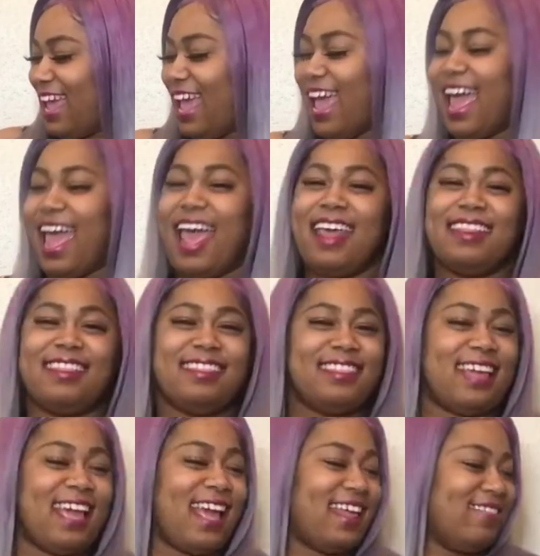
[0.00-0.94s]
And
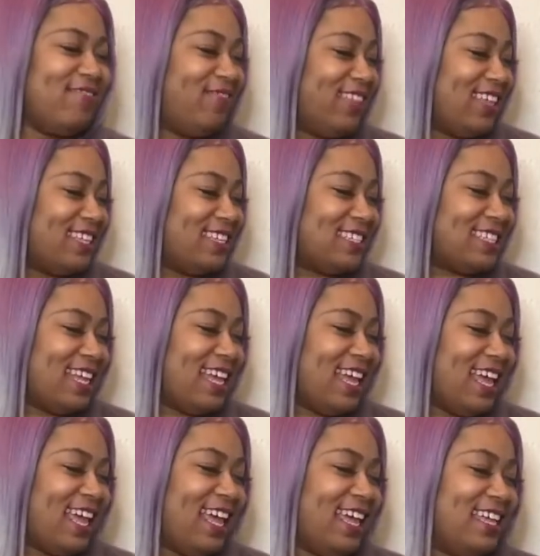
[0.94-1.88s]
then this
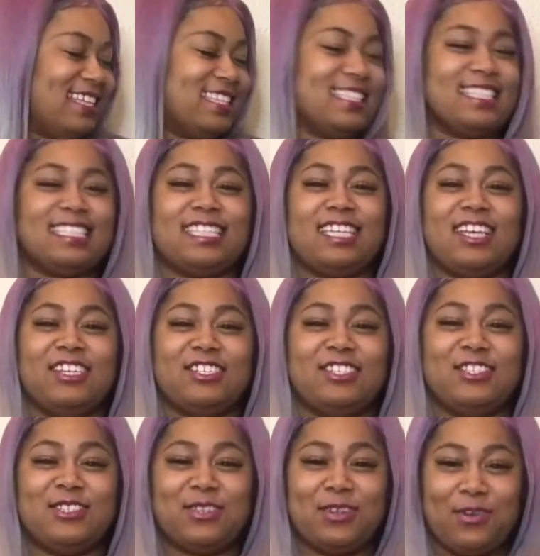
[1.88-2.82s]
is
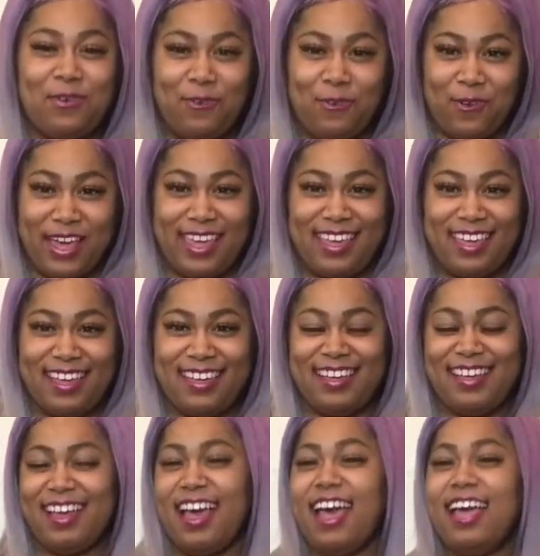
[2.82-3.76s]
Toya.
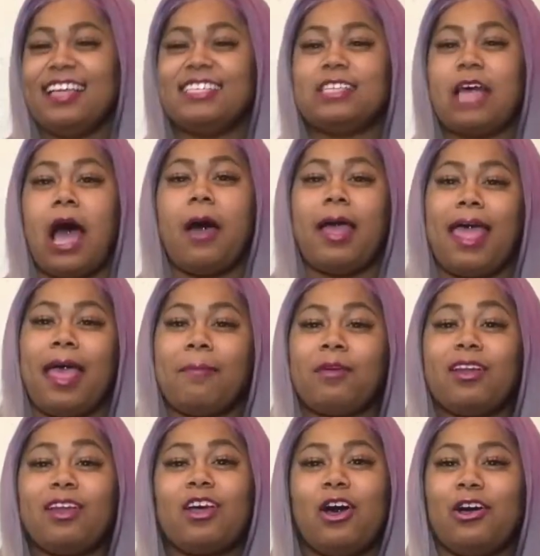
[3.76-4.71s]
So I am
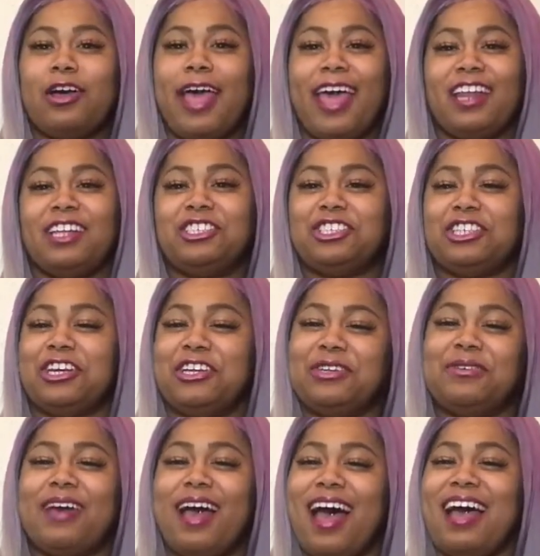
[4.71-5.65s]
gonna go ahead and show
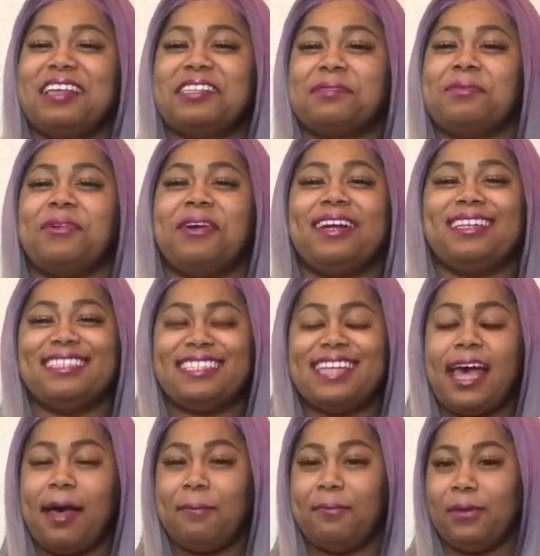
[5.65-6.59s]
you guys more in
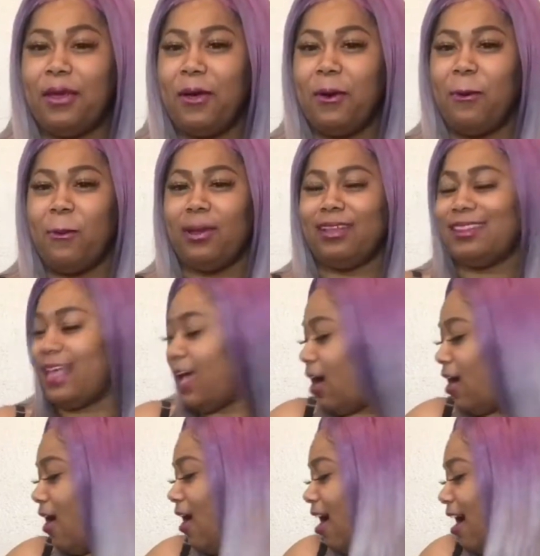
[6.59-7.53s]
depth what they
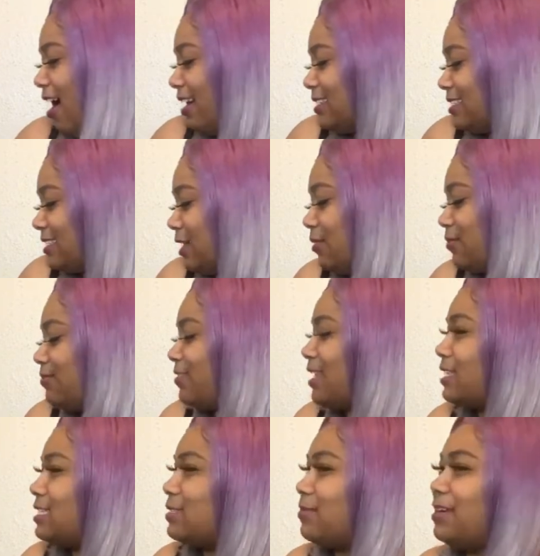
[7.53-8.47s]
are. So
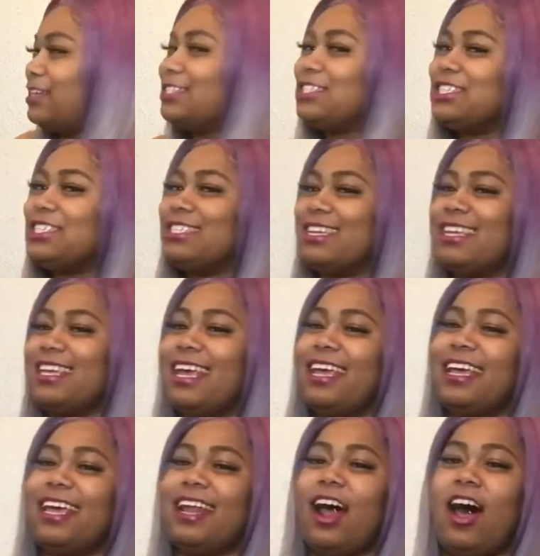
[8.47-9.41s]
this one, just to
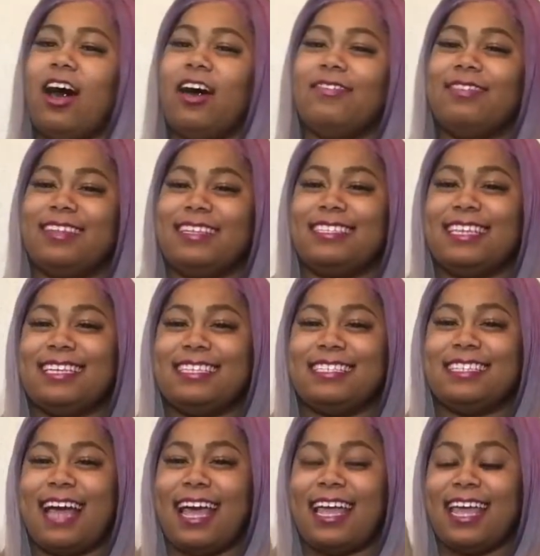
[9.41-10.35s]
kick it off, this is
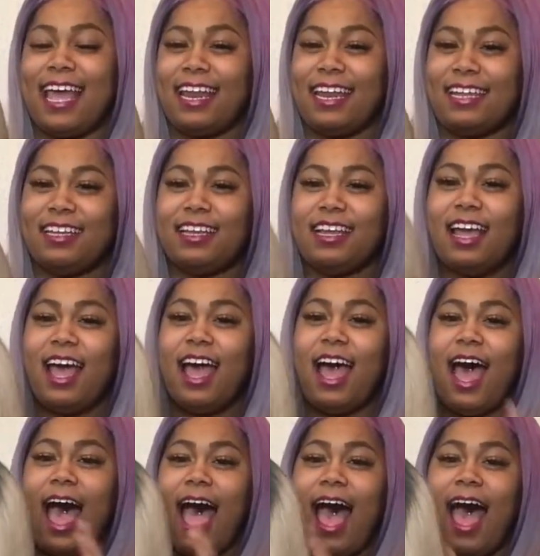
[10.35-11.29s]
Diana.
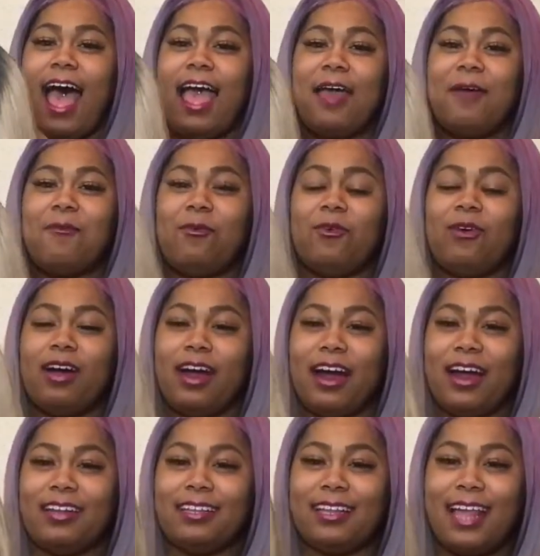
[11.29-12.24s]
I wore
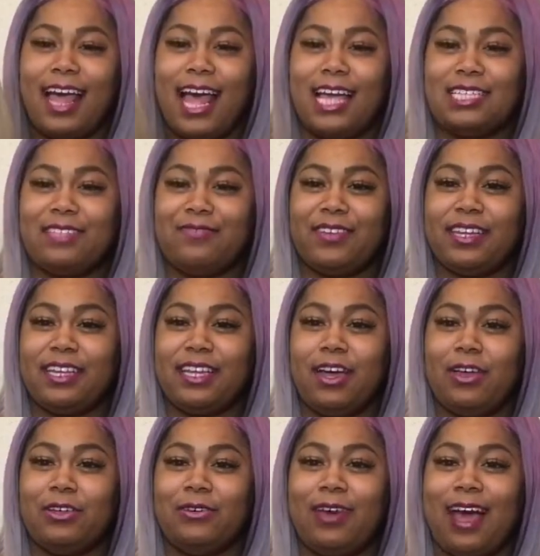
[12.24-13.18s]
her in the last
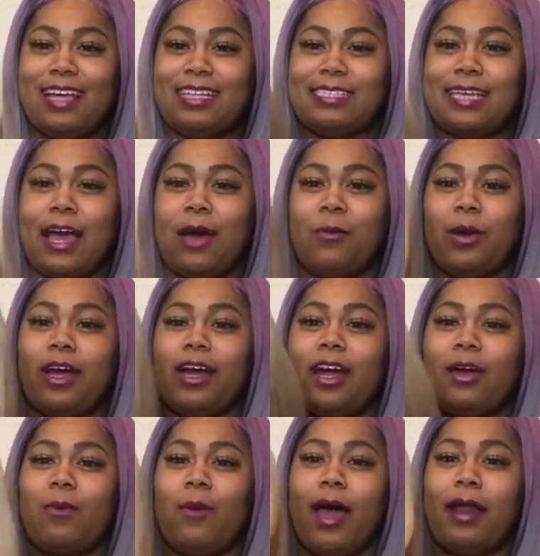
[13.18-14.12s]
video. You guys see I wear
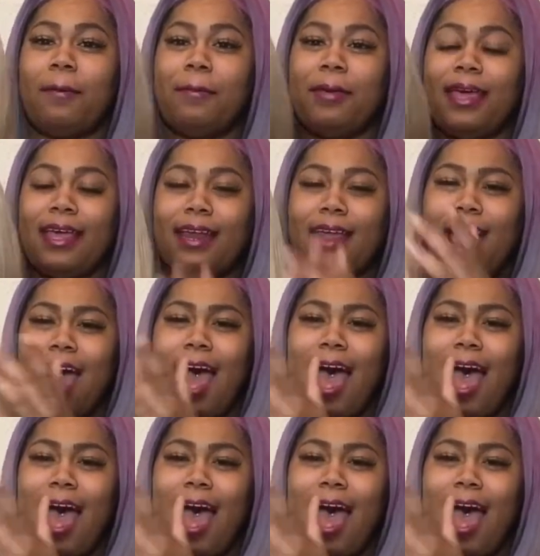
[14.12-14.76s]
her quite a bit.